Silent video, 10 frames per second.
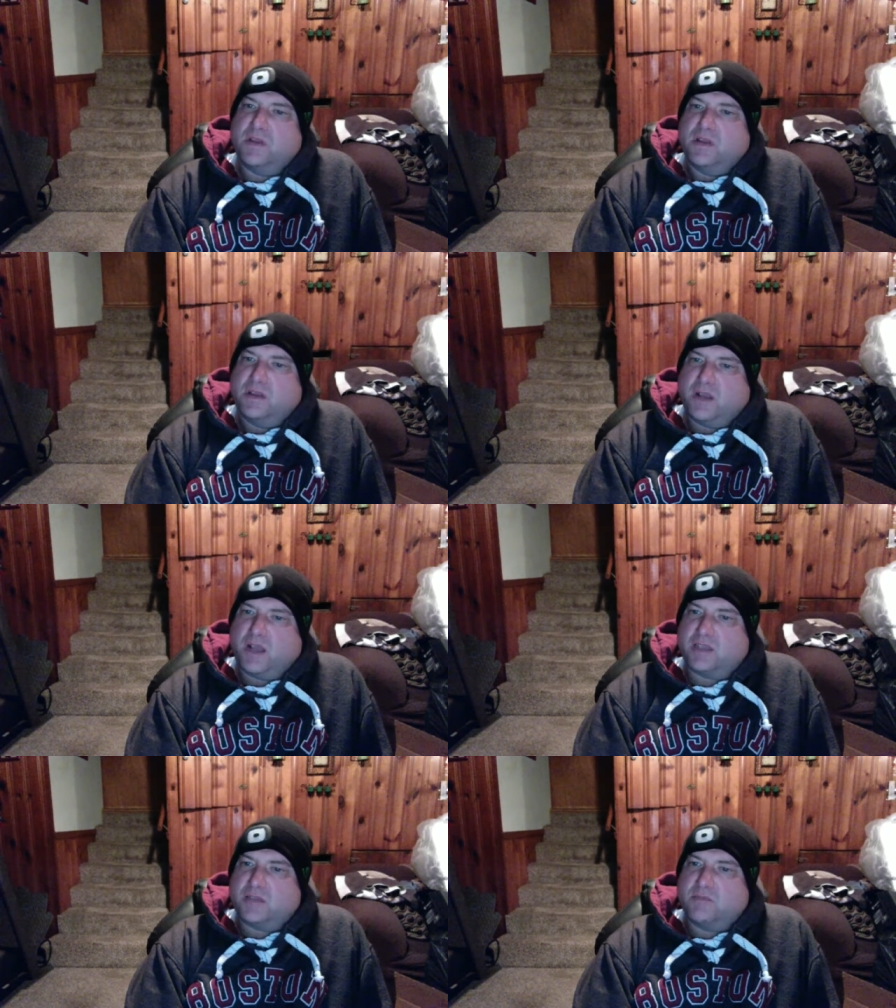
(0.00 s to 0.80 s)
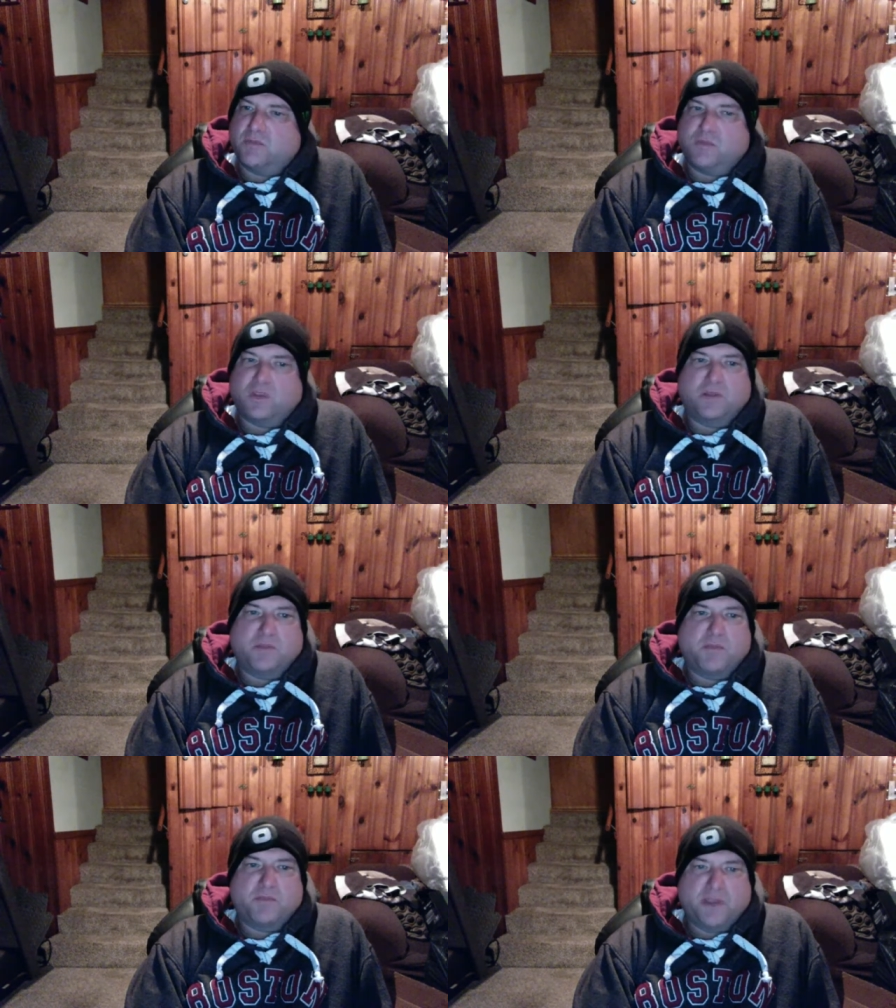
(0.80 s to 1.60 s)
carts a little
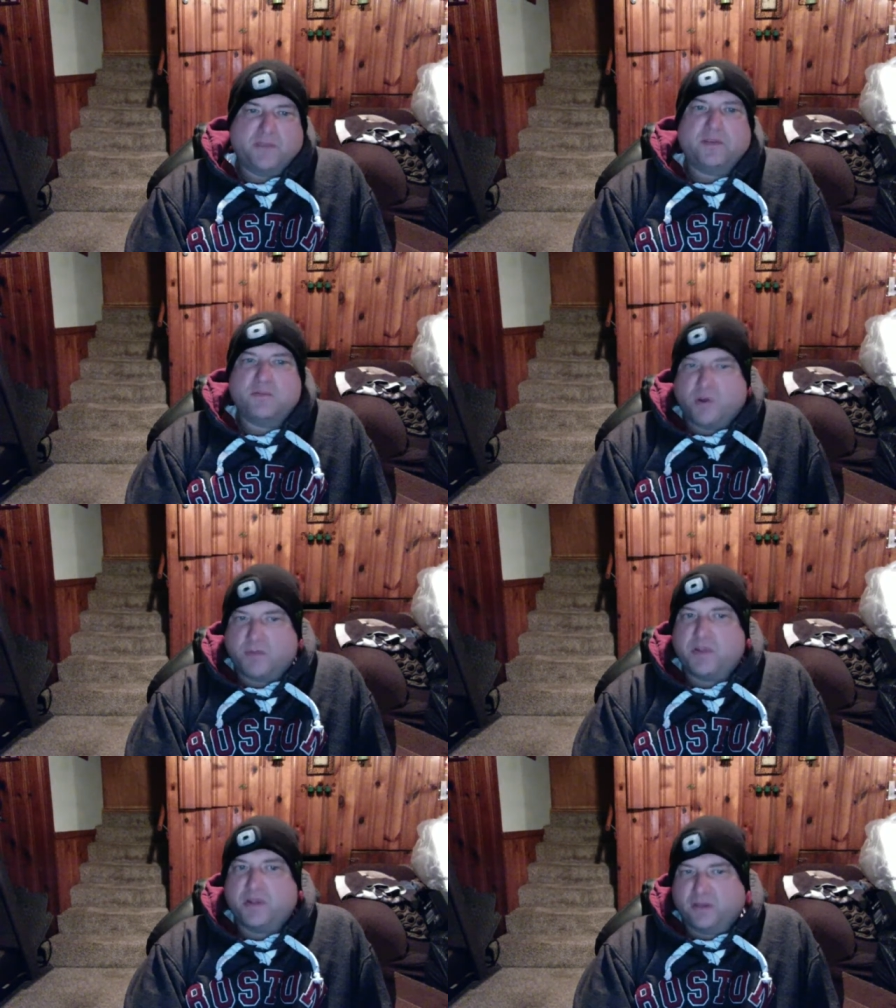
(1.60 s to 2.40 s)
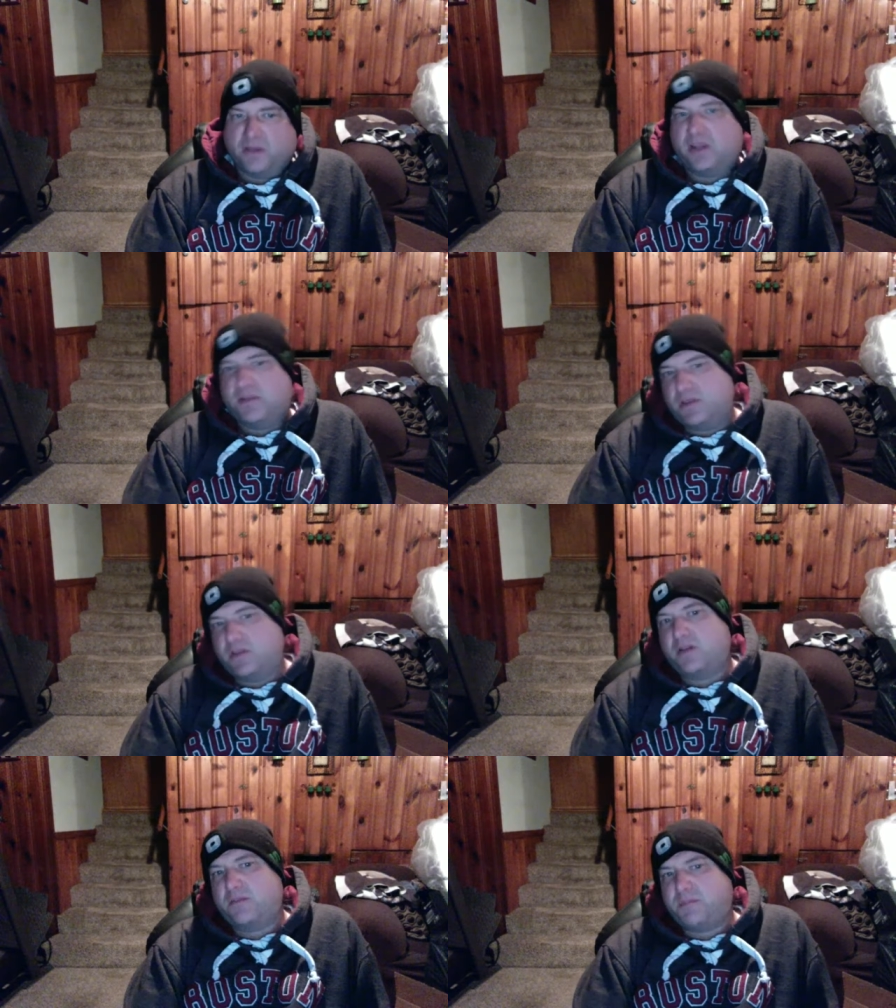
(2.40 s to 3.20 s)
bit definitely more appealing, even
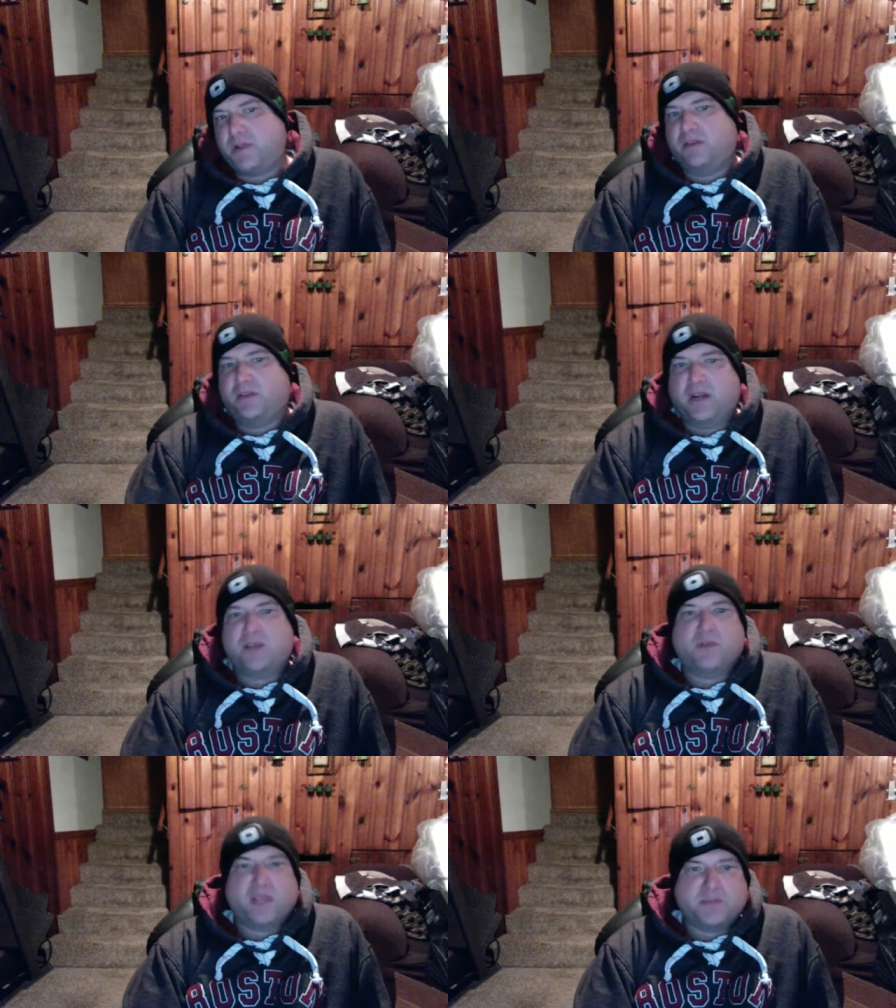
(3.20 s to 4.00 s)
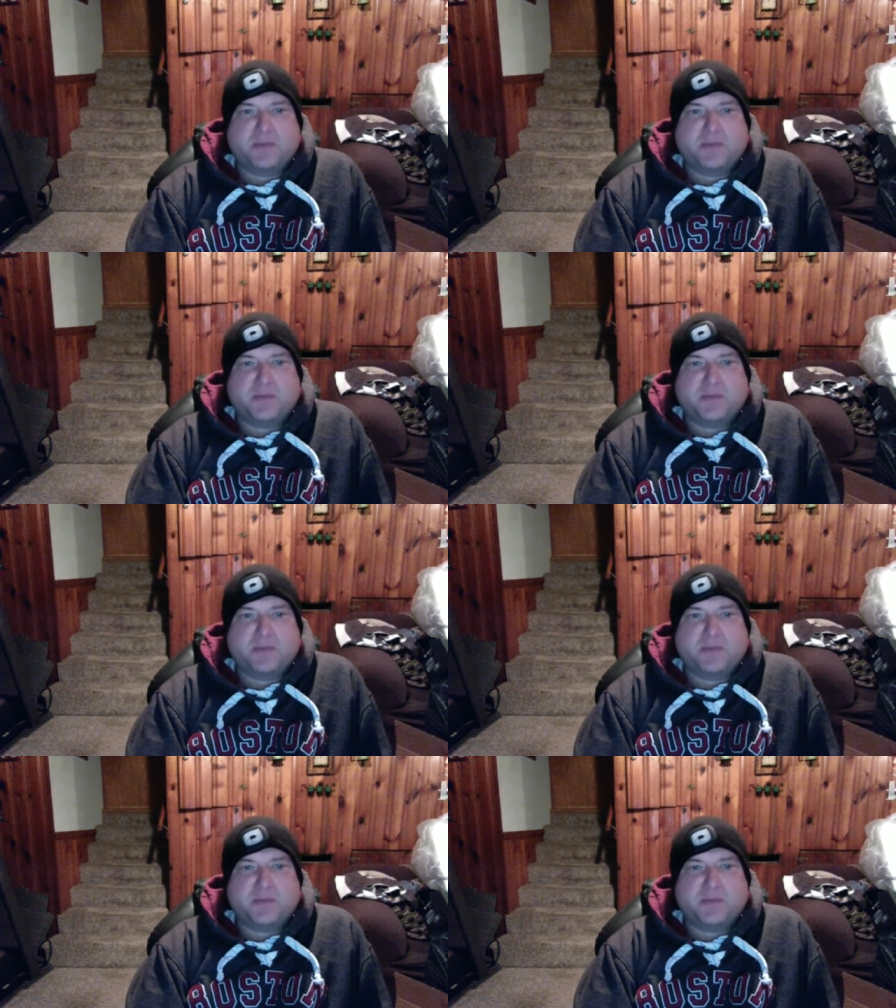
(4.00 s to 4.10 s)
though they're appealing anyways.